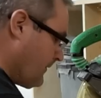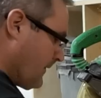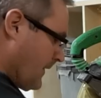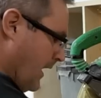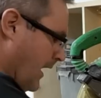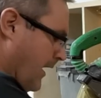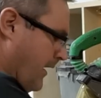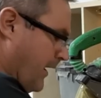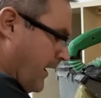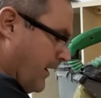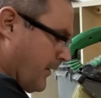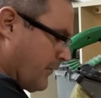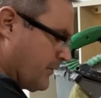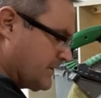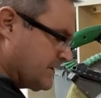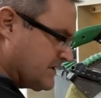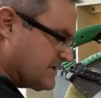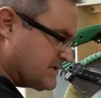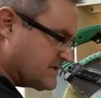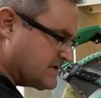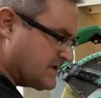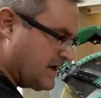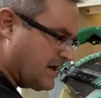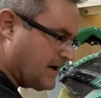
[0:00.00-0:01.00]
All right, with
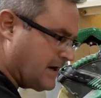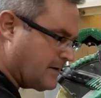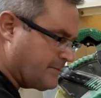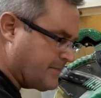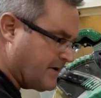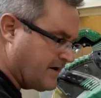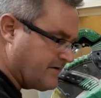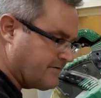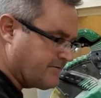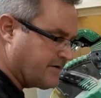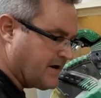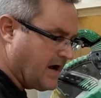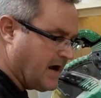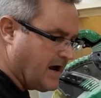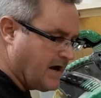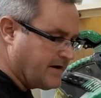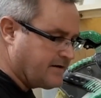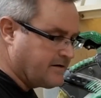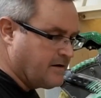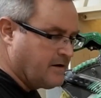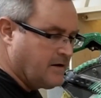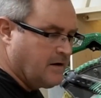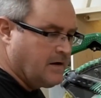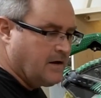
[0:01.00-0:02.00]
this setup, I've
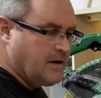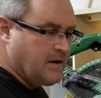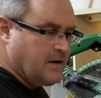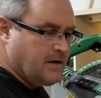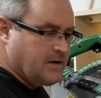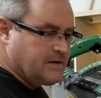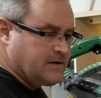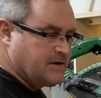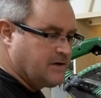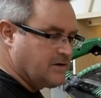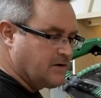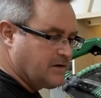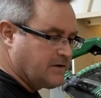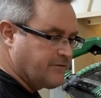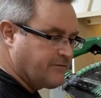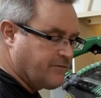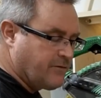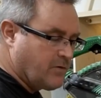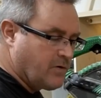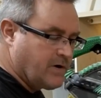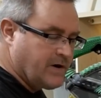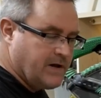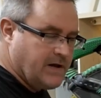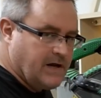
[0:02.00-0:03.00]
got nearly
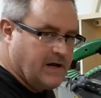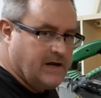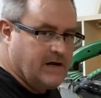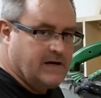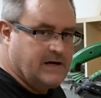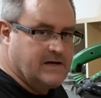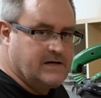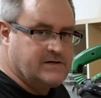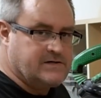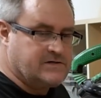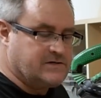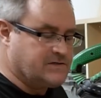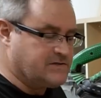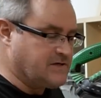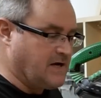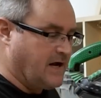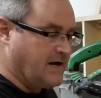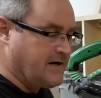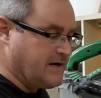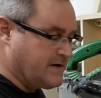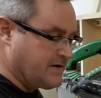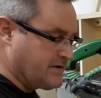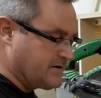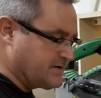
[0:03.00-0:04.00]
48 inches
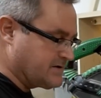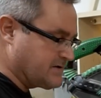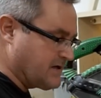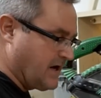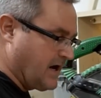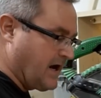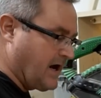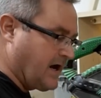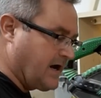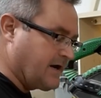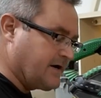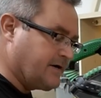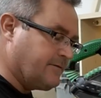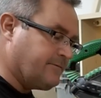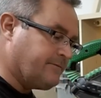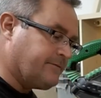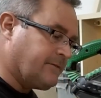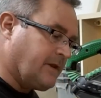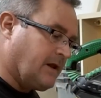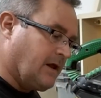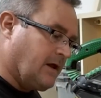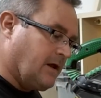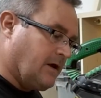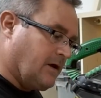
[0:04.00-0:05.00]
on either side,
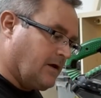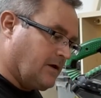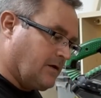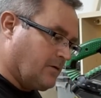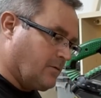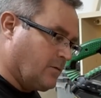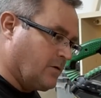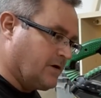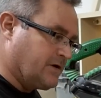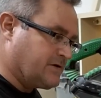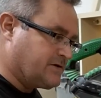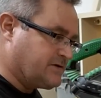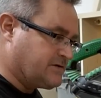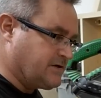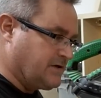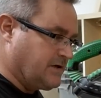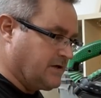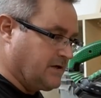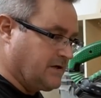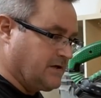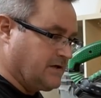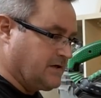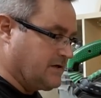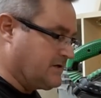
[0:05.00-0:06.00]
which
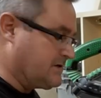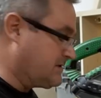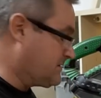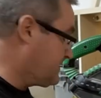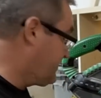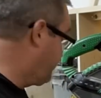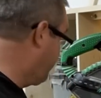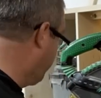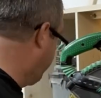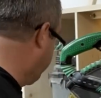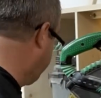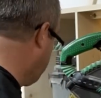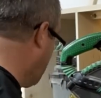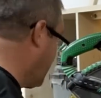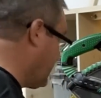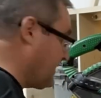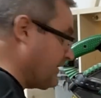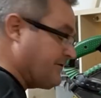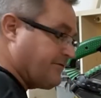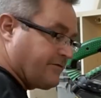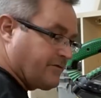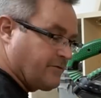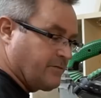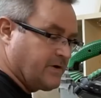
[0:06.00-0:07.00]
is
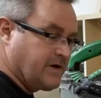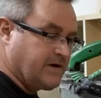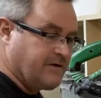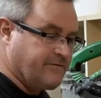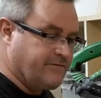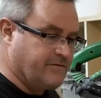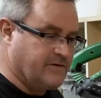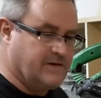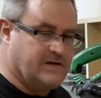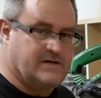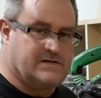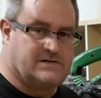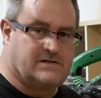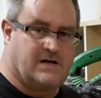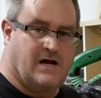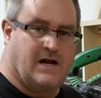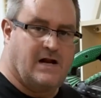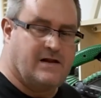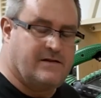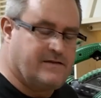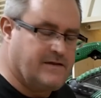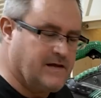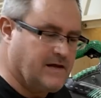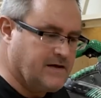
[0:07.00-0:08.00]
plenty for me for this
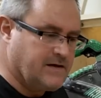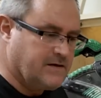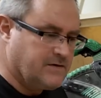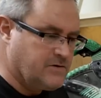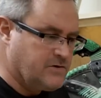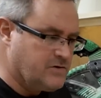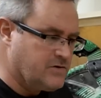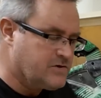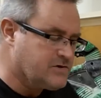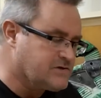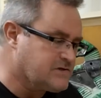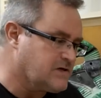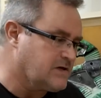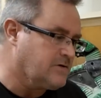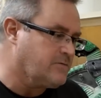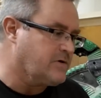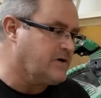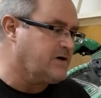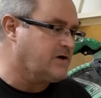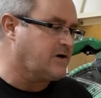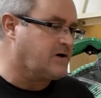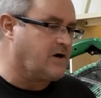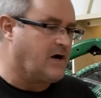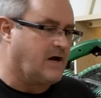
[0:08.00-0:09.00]
kind of thing. Usually
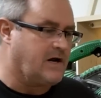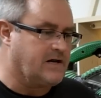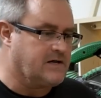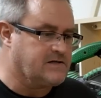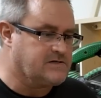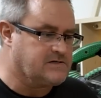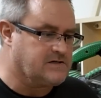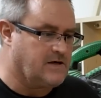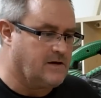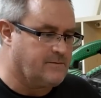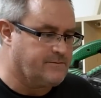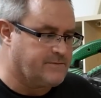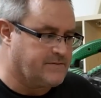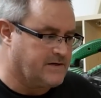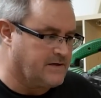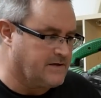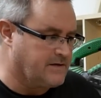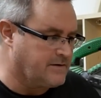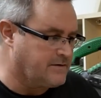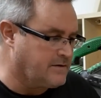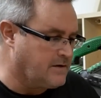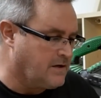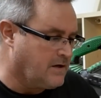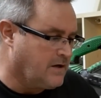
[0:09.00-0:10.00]
when you're cutting
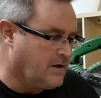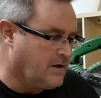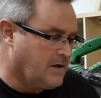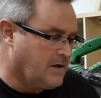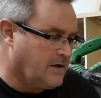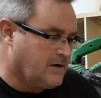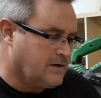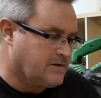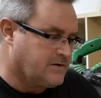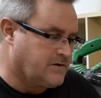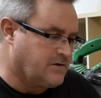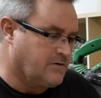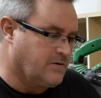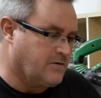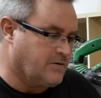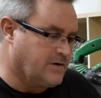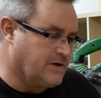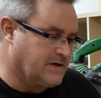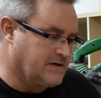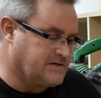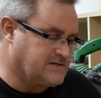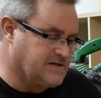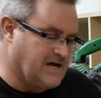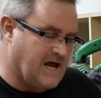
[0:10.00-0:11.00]
something to an
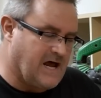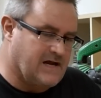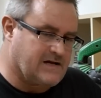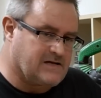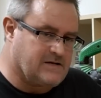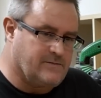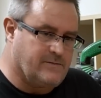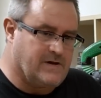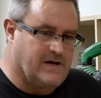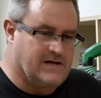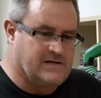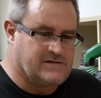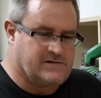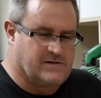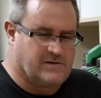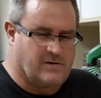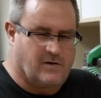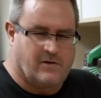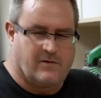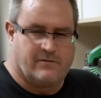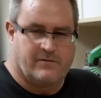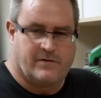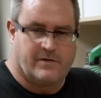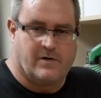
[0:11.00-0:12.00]
exact dimension
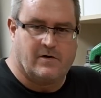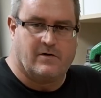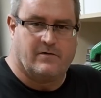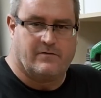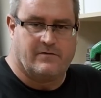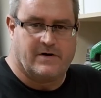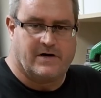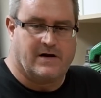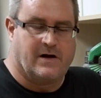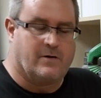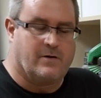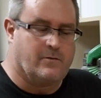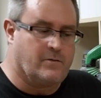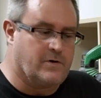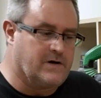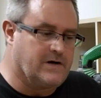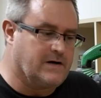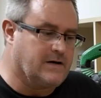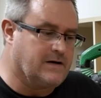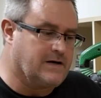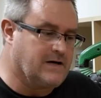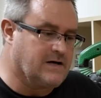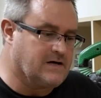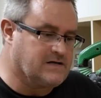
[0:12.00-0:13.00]
over and over again where
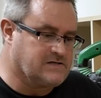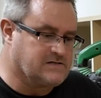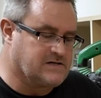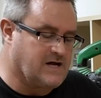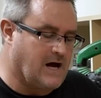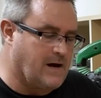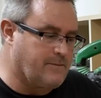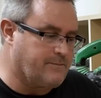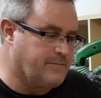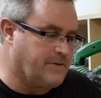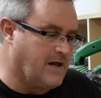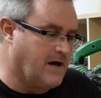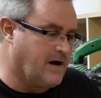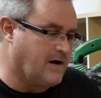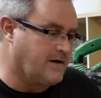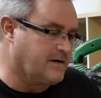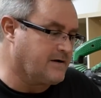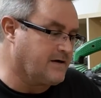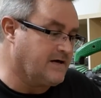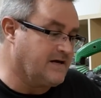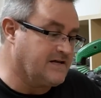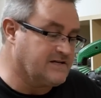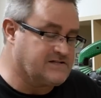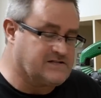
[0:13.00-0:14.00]
you need a stop block,
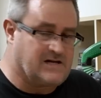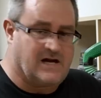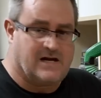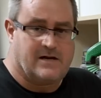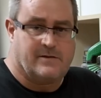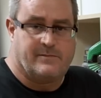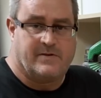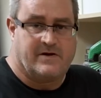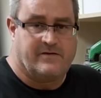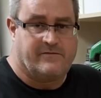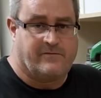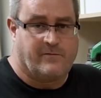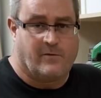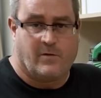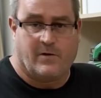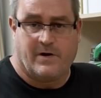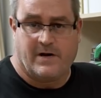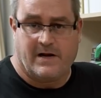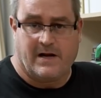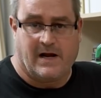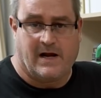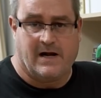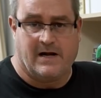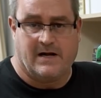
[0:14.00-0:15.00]
it's going to be
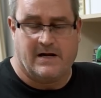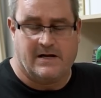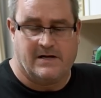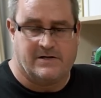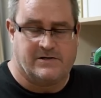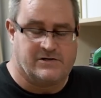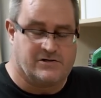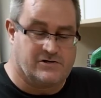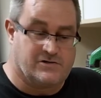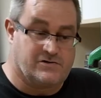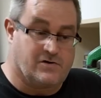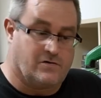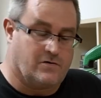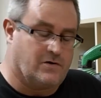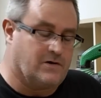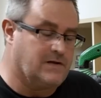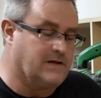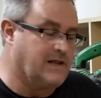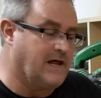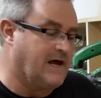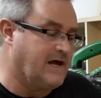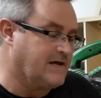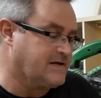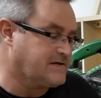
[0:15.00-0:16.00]
48 inches or
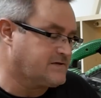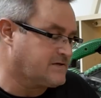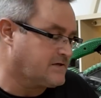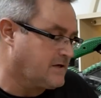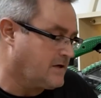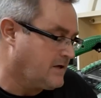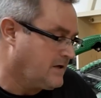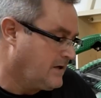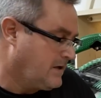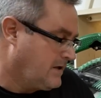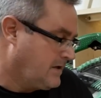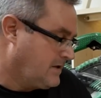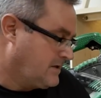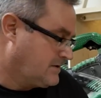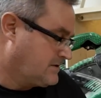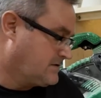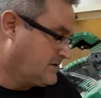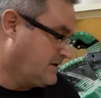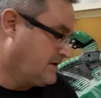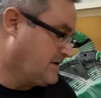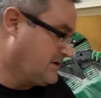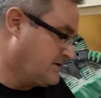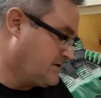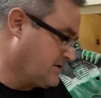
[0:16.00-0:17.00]
less.
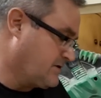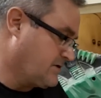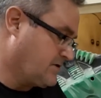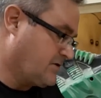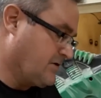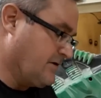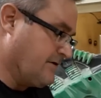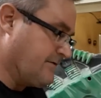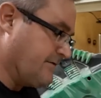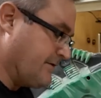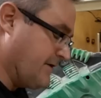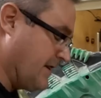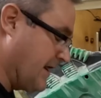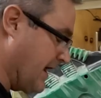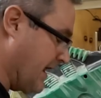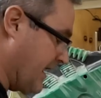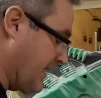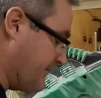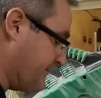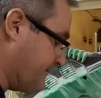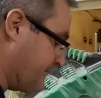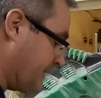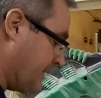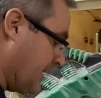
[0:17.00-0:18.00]
So this is good for
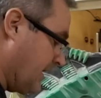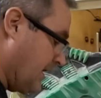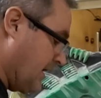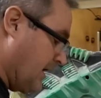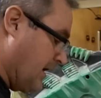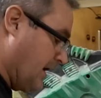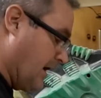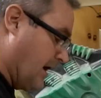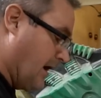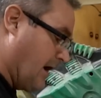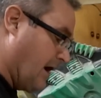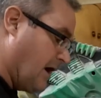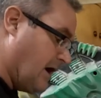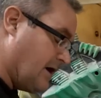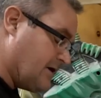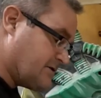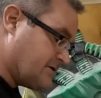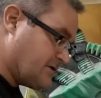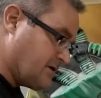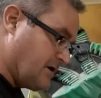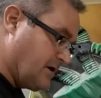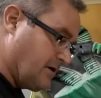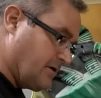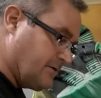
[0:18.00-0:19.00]
that.
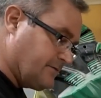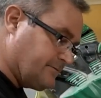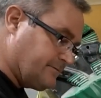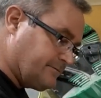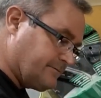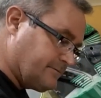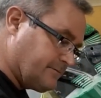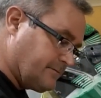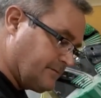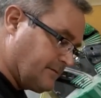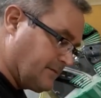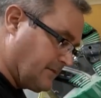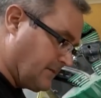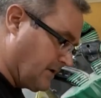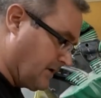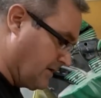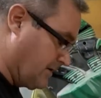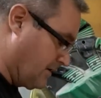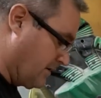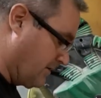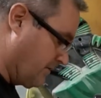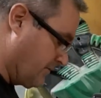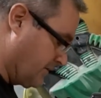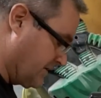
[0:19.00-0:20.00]
Also, you
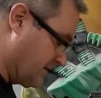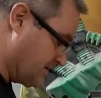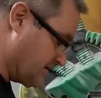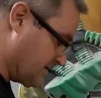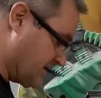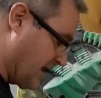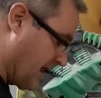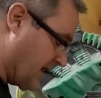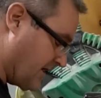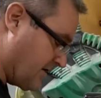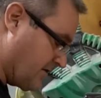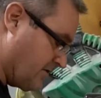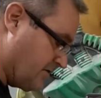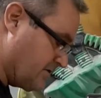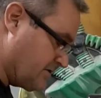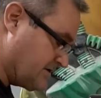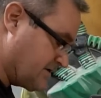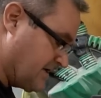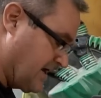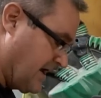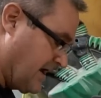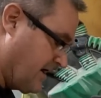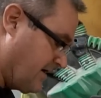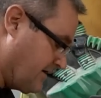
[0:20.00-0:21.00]
know, when the stock goes
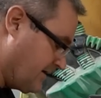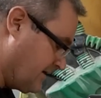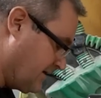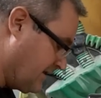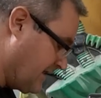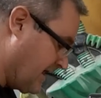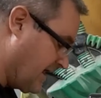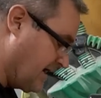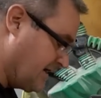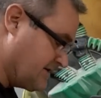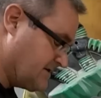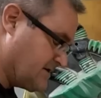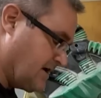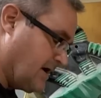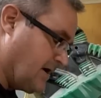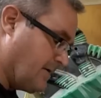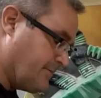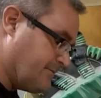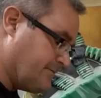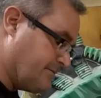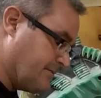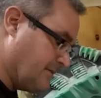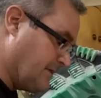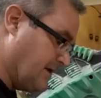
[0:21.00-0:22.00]
down and lines
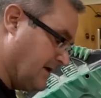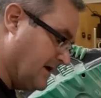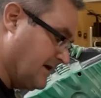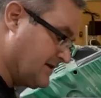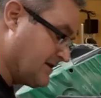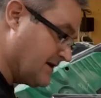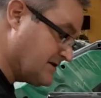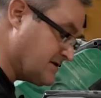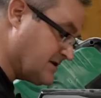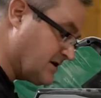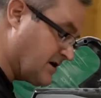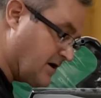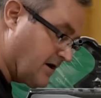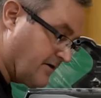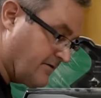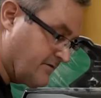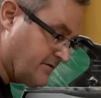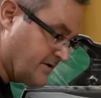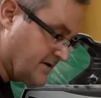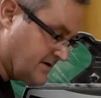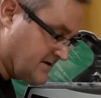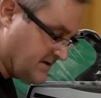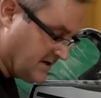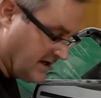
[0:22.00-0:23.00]
up, it doesn't cover
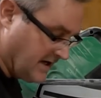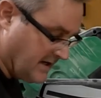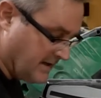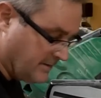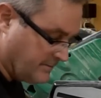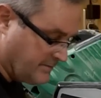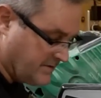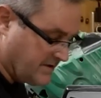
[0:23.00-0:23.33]
the tape.